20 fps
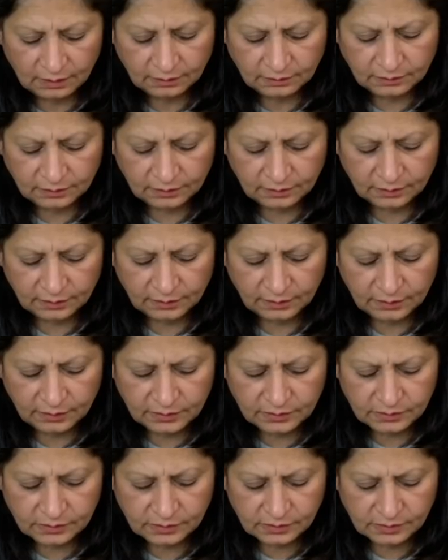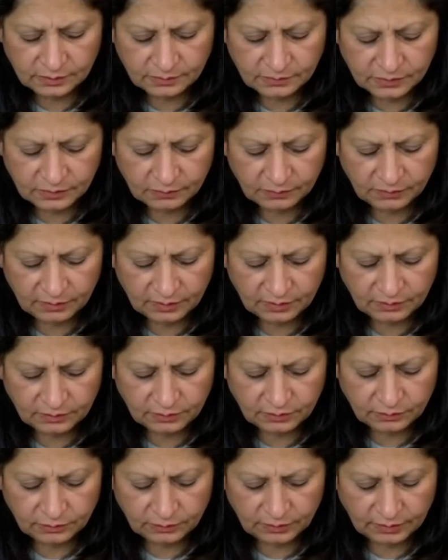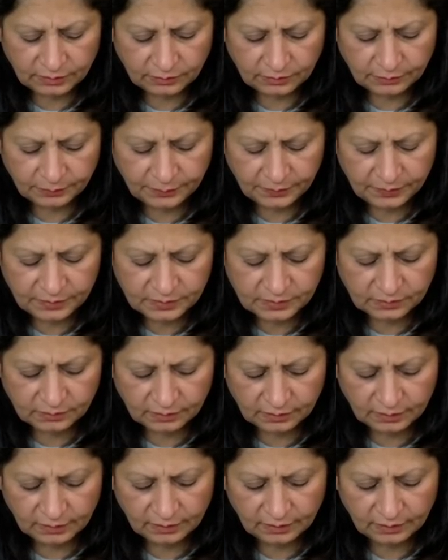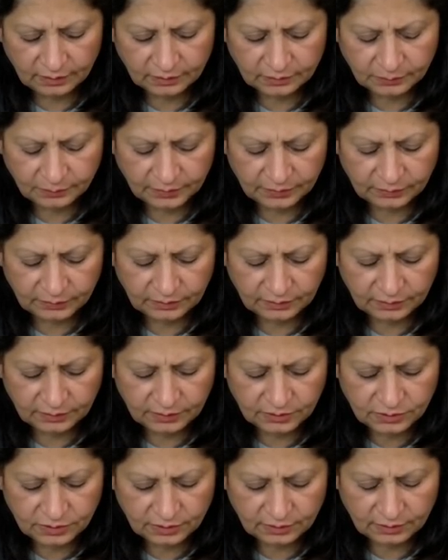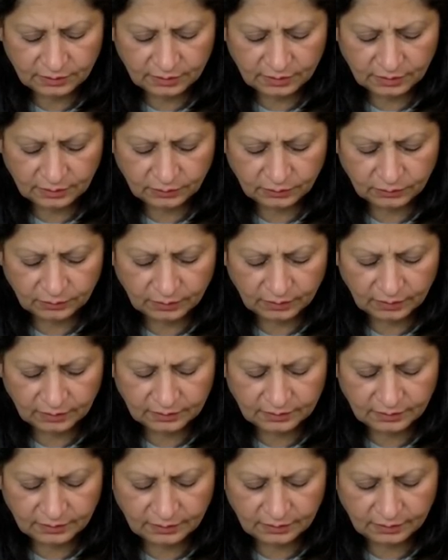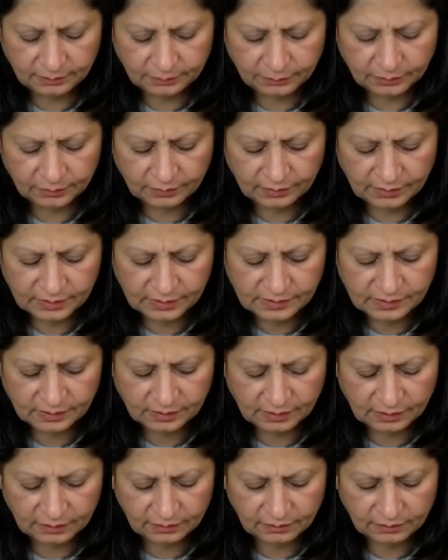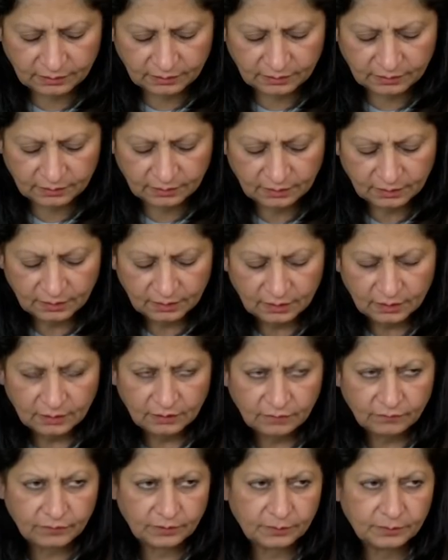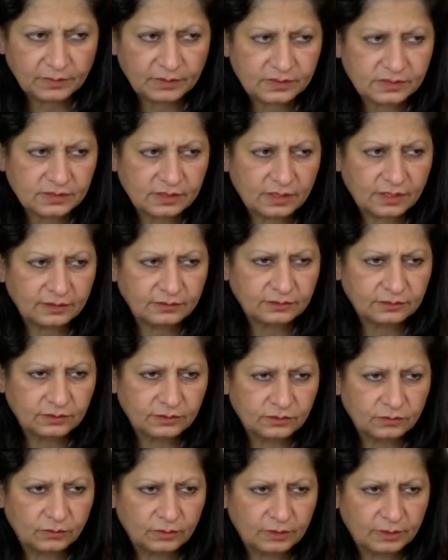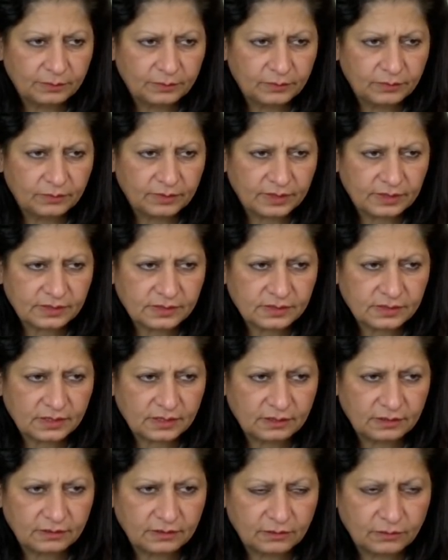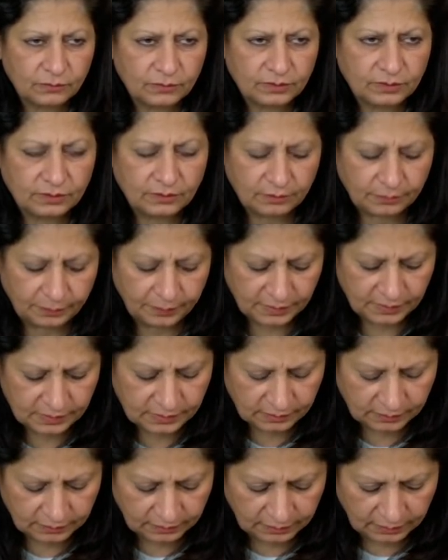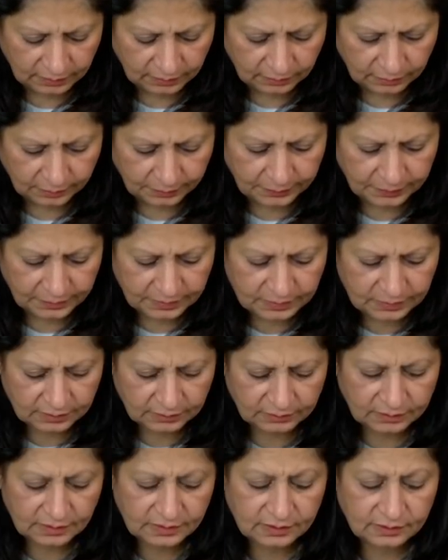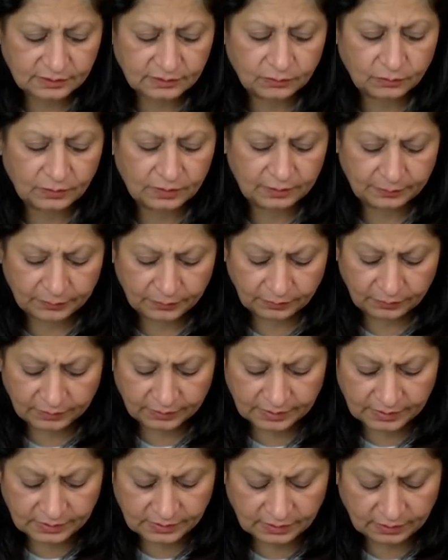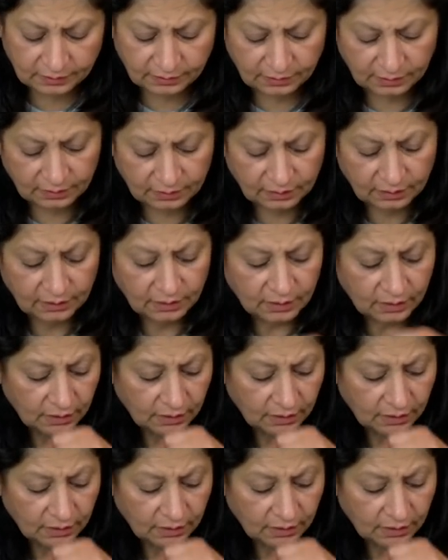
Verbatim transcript: Dear Aries, it seems to be that you and your person are hurt by each other and you are not really progressing anything. From your side, you don't want to progress anything with your person and your person doesn't want to progress anything.